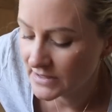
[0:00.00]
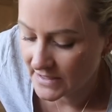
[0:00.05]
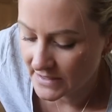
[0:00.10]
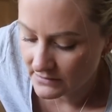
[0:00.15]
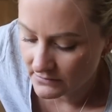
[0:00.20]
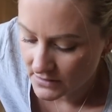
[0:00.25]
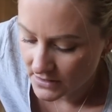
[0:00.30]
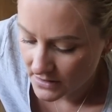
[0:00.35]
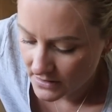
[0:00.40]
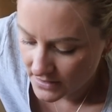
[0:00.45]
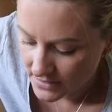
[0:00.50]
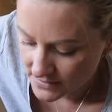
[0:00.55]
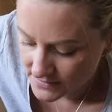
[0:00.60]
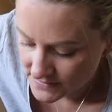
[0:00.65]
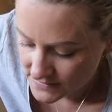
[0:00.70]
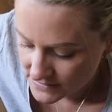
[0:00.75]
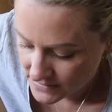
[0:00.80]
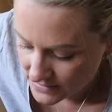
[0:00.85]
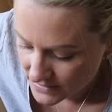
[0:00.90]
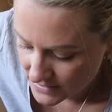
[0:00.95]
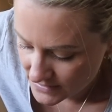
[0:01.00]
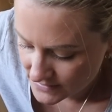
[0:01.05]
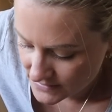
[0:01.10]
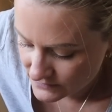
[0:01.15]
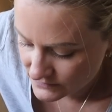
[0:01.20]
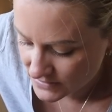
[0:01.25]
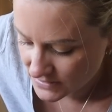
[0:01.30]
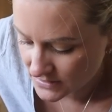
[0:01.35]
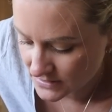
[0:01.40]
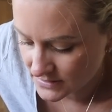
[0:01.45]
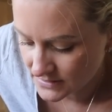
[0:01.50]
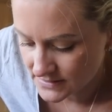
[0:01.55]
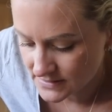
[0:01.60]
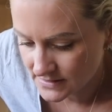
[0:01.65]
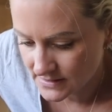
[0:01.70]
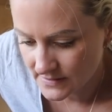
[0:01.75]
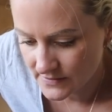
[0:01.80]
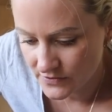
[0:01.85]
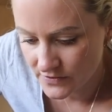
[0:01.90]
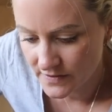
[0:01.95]
play or anything. So yeah, it's really nice,
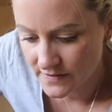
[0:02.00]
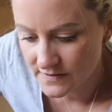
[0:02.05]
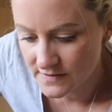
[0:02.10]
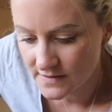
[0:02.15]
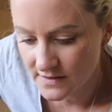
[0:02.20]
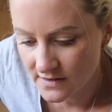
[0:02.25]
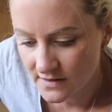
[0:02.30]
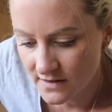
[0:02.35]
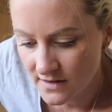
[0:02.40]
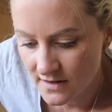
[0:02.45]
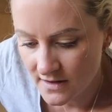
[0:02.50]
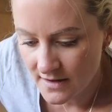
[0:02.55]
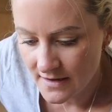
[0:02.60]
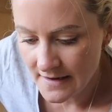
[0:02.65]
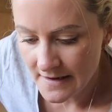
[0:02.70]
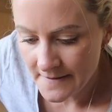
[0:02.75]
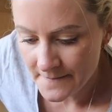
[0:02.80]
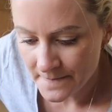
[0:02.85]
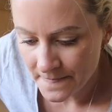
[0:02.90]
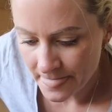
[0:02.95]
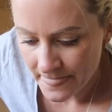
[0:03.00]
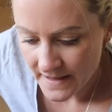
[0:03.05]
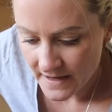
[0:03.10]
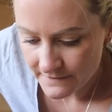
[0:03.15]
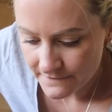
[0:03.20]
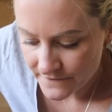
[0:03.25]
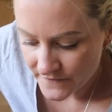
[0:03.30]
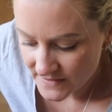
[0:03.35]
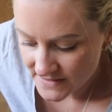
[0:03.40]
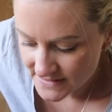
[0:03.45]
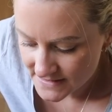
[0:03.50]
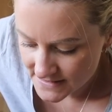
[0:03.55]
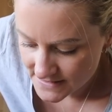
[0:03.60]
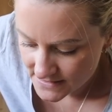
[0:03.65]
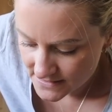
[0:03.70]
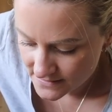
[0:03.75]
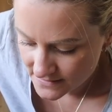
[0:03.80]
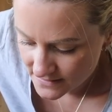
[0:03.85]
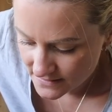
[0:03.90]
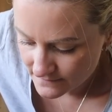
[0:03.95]
and I got to have friends
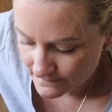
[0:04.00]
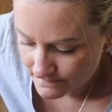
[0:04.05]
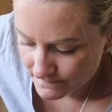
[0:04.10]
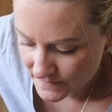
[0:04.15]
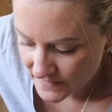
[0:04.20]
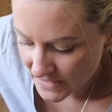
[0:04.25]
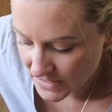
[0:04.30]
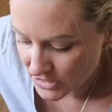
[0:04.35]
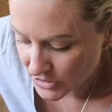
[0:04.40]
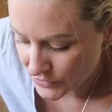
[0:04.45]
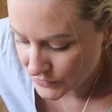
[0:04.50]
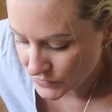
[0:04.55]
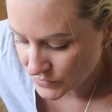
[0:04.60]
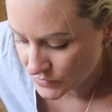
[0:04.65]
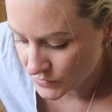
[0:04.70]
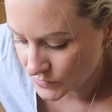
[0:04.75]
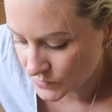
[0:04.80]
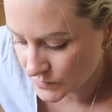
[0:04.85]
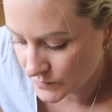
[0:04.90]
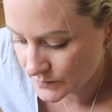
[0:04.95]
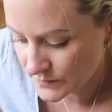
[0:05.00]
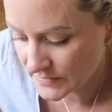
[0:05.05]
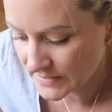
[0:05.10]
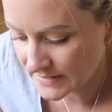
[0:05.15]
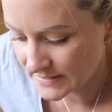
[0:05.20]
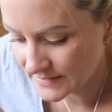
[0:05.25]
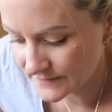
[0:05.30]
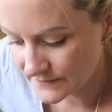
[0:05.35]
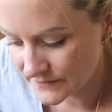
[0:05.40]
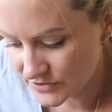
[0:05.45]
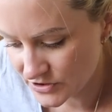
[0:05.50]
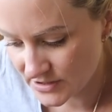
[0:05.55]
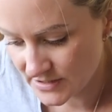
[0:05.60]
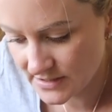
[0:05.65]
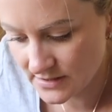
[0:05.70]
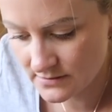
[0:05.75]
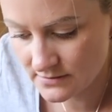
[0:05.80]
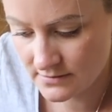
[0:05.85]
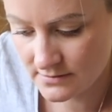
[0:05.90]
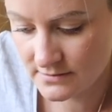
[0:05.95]
that are local, like
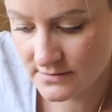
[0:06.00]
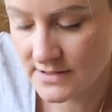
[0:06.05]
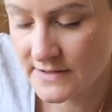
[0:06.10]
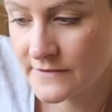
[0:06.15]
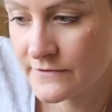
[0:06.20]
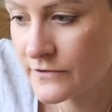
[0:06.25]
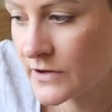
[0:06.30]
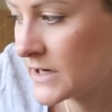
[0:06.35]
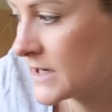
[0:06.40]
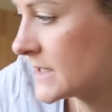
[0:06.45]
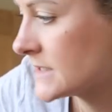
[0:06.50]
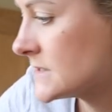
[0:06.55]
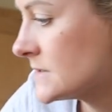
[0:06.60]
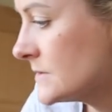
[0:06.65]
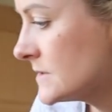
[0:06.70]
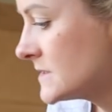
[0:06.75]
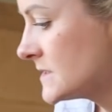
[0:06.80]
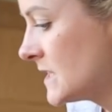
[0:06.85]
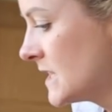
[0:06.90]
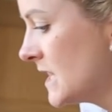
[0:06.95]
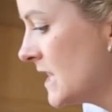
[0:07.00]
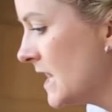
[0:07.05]
literally, yeah, right next to us.